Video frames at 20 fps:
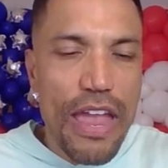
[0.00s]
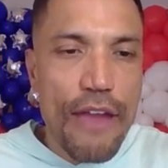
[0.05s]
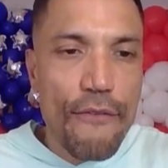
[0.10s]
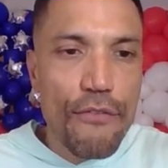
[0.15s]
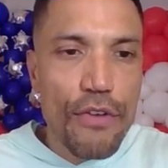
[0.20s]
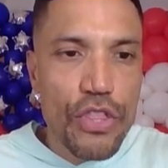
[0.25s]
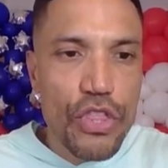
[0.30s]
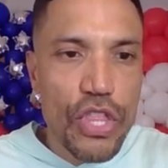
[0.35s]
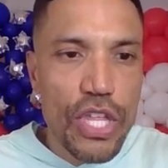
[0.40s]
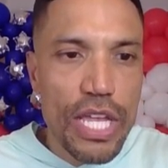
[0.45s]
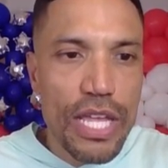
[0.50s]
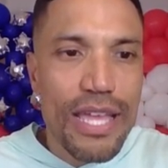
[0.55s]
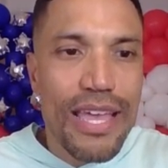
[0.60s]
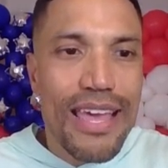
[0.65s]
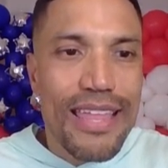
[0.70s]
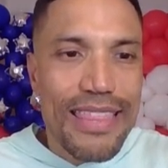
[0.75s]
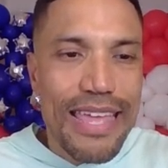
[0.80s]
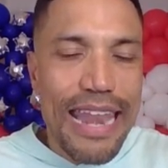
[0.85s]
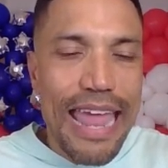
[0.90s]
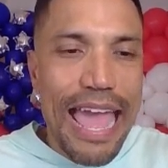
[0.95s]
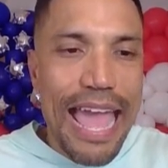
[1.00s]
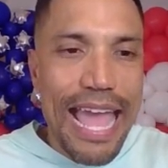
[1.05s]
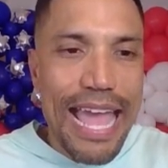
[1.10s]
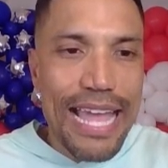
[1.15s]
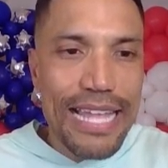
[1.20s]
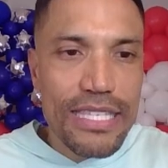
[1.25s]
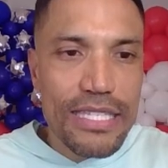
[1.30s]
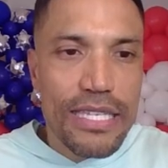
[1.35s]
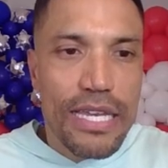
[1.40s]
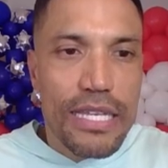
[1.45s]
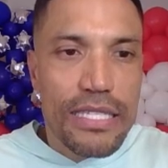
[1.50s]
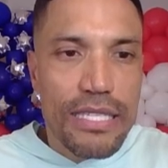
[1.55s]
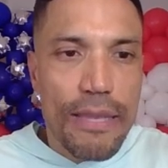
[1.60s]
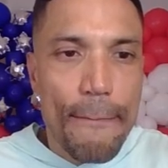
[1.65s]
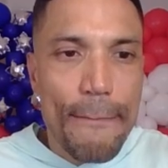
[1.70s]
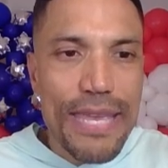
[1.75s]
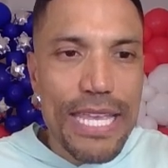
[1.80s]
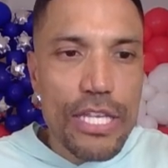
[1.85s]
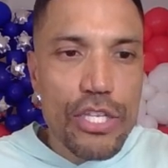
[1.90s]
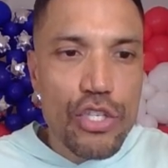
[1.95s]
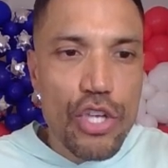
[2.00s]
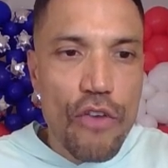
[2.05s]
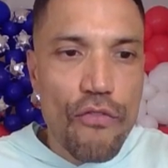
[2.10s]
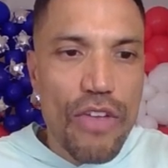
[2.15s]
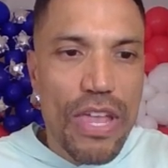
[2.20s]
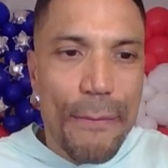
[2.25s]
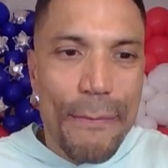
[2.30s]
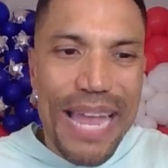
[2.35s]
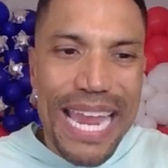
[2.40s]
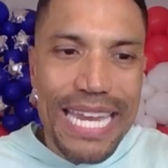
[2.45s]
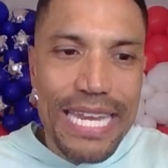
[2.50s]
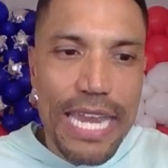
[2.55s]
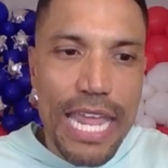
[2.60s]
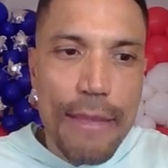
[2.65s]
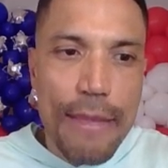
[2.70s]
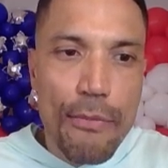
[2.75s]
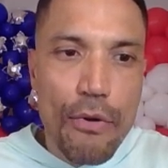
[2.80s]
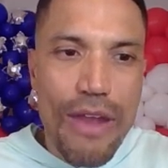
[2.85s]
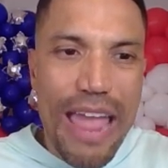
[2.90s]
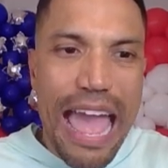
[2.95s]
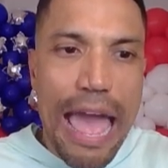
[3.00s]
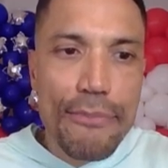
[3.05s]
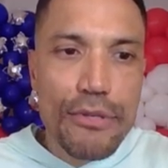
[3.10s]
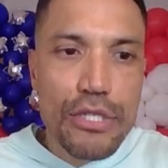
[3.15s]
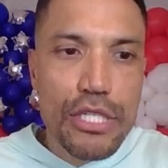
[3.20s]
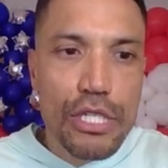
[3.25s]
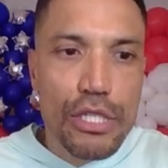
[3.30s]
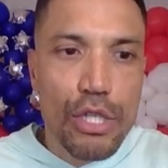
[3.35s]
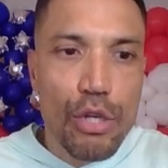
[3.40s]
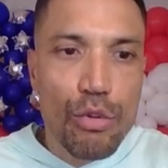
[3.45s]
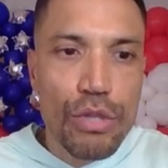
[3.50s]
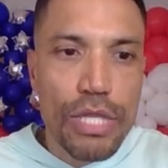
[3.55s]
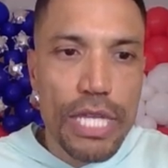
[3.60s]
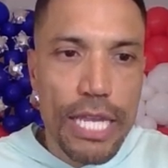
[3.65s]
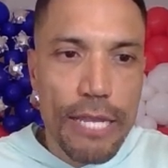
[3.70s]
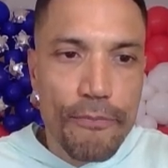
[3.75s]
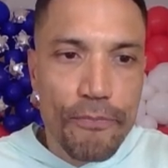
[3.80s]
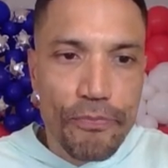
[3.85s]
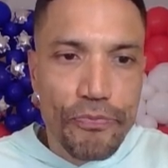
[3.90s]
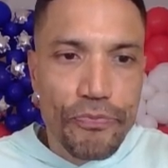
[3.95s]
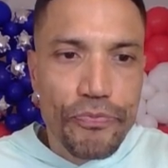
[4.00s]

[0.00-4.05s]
Everything that adds to me serving my neighbor. Absolutely.